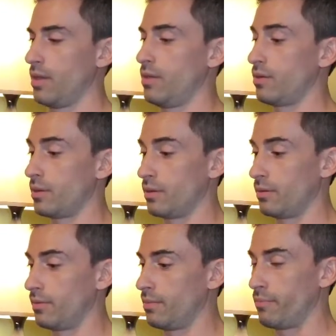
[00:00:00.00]
You can
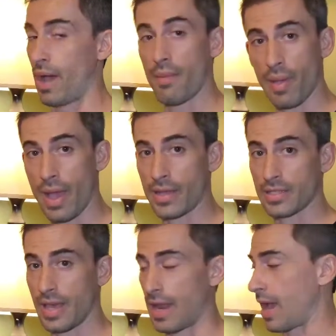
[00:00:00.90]
bypass
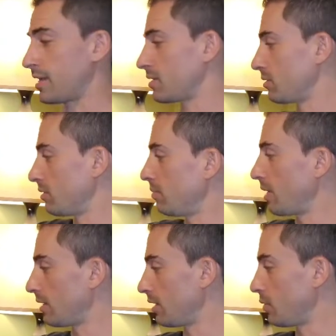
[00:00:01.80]
that hassle
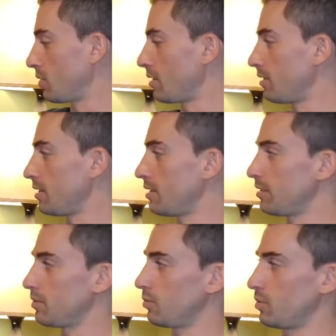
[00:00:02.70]
by getting one of
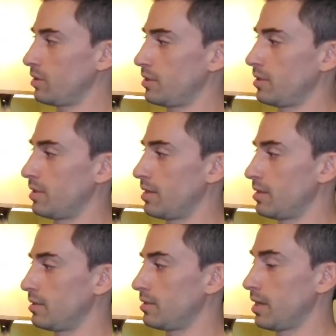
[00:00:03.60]
these, which
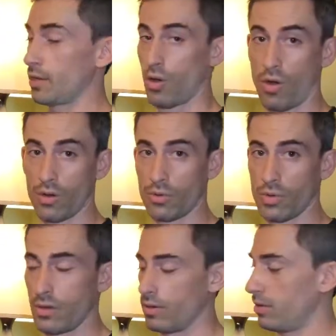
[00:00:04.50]
is a card
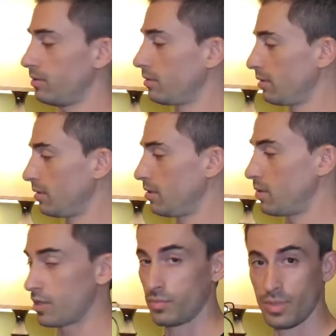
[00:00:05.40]
reader,
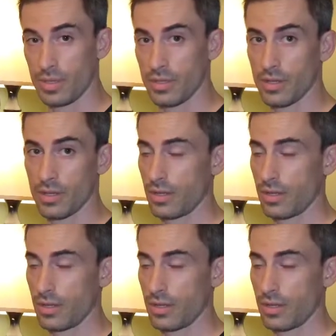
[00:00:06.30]
USB